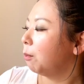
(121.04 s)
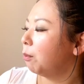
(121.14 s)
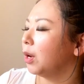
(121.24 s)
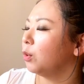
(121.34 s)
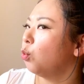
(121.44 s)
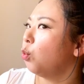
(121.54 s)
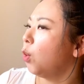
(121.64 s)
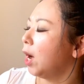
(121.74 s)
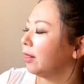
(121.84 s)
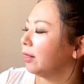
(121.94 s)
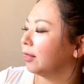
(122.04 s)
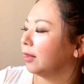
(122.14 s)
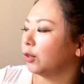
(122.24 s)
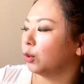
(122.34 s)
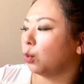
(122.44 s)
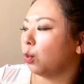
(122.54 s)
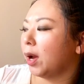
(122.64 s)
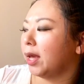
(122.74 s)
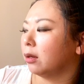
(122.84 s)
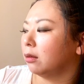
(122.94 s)
But one little
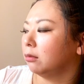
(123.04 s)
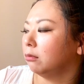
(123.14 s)
whale,